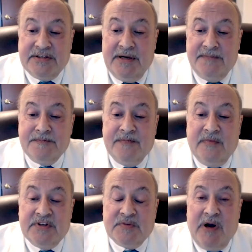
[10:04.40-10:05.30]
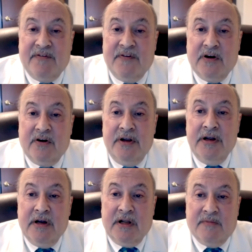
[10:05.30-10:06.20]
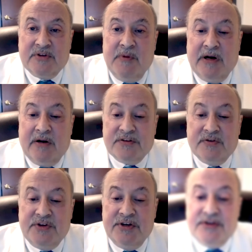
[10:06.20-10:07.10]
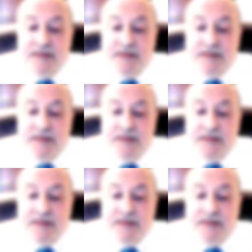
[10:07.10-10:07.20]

time, this is Bob Falcone, Columbus Medical Association.